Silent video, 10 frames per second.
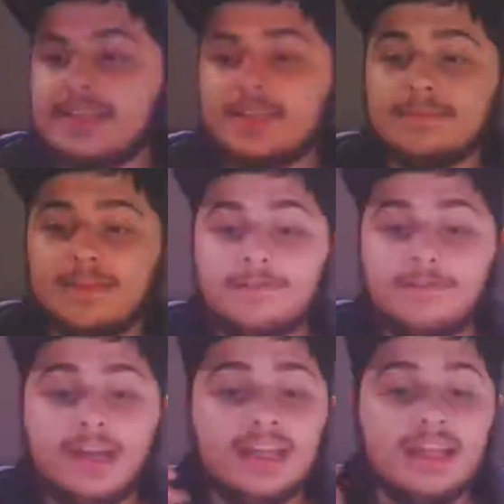Except they're
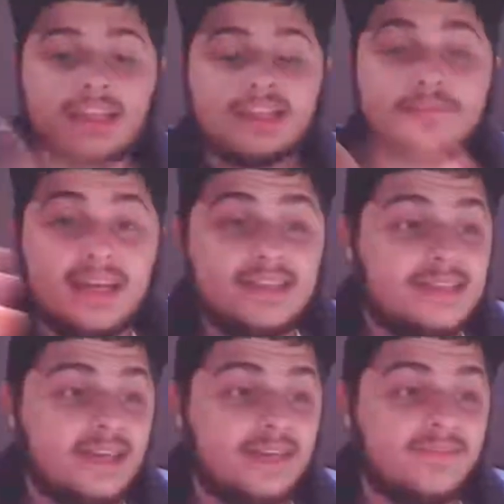really
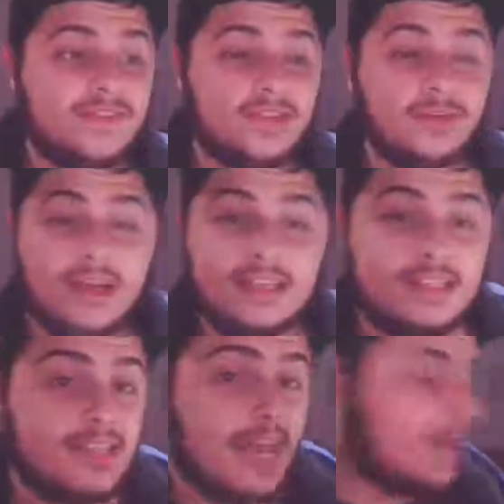expensive, for Christ's
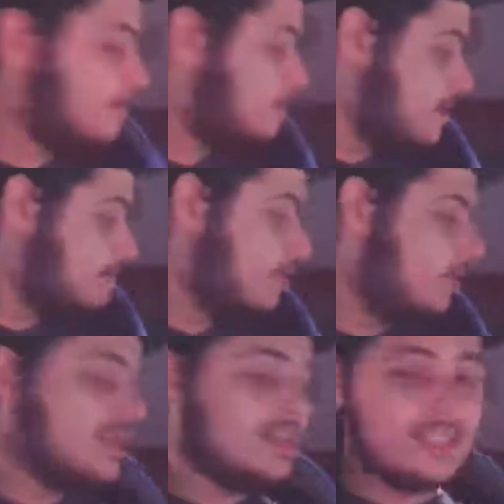sake,
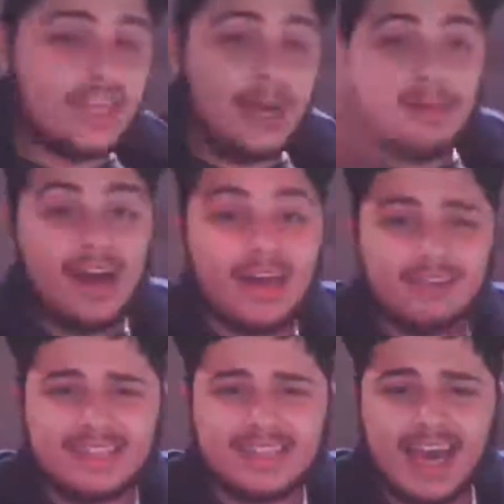people. Stop
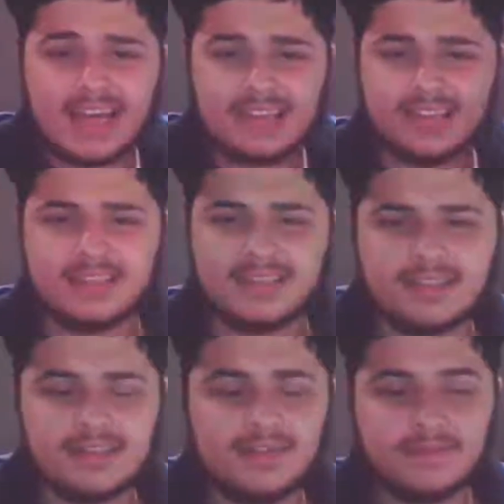hiring
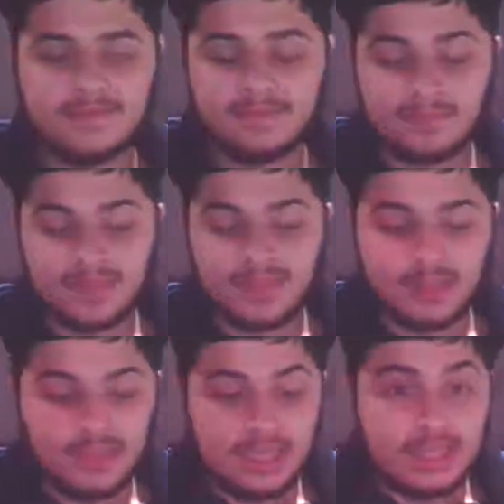taxes.
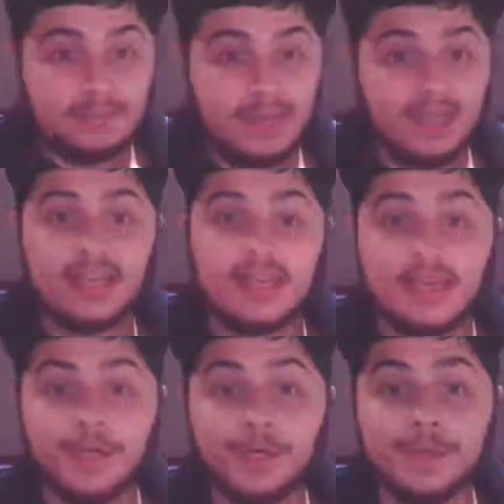But
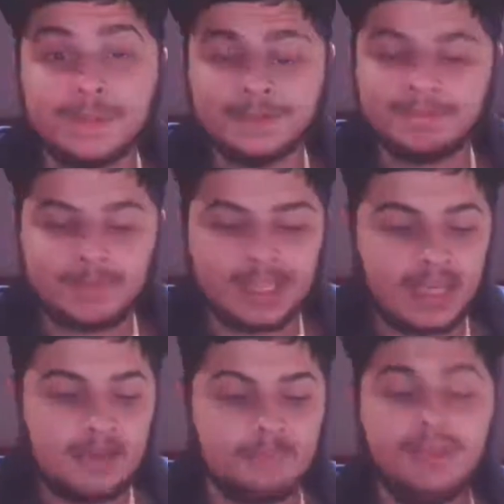anywho,
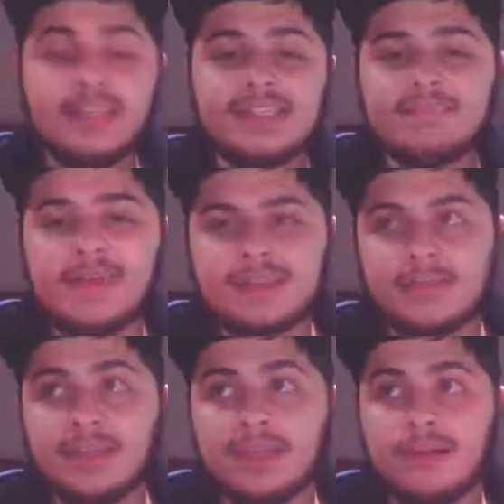Plankton makes
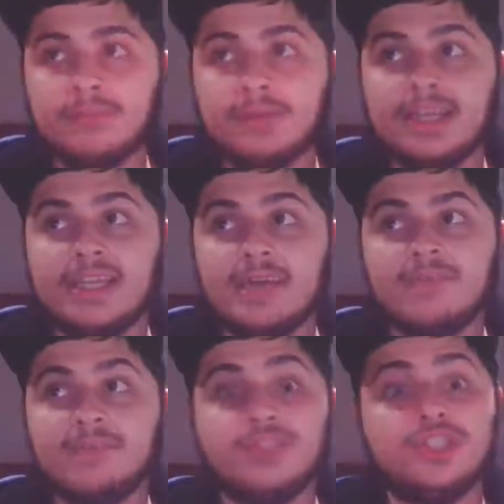something called by the name
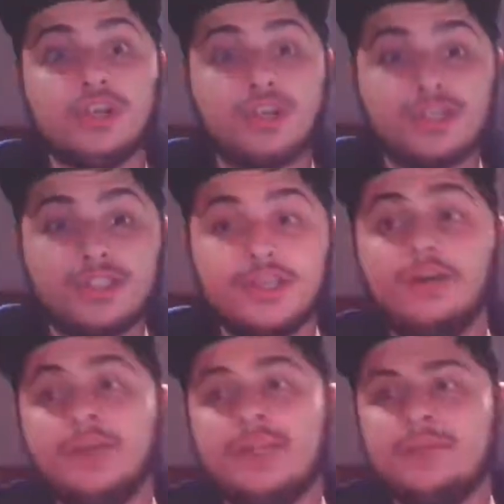of
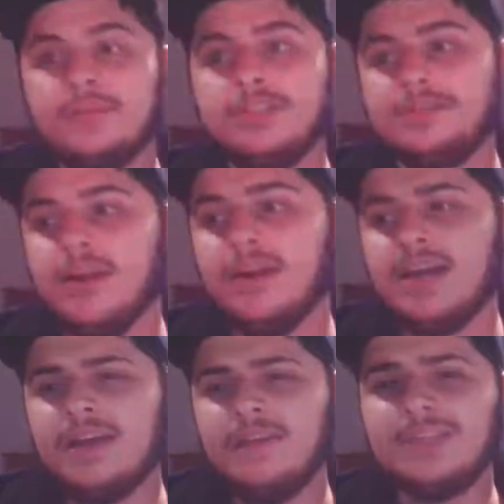Jerktonium, which
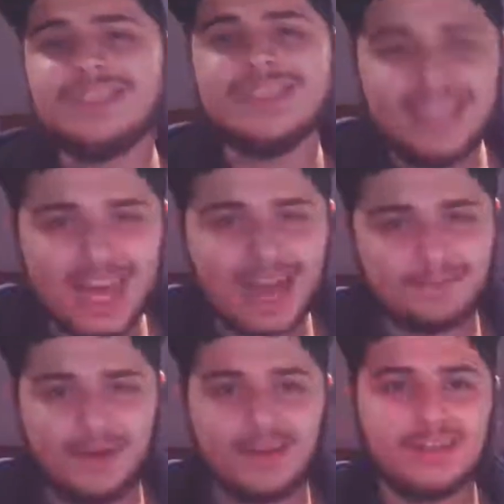is
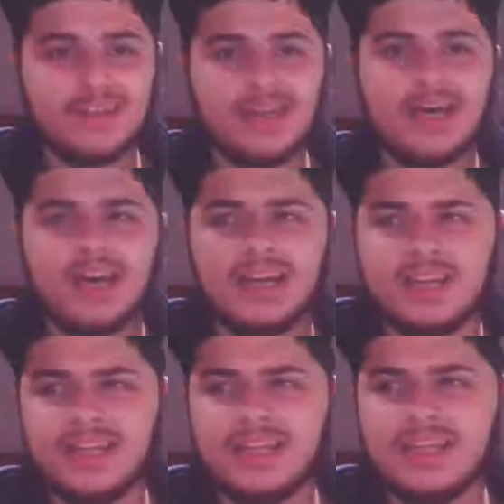not part of the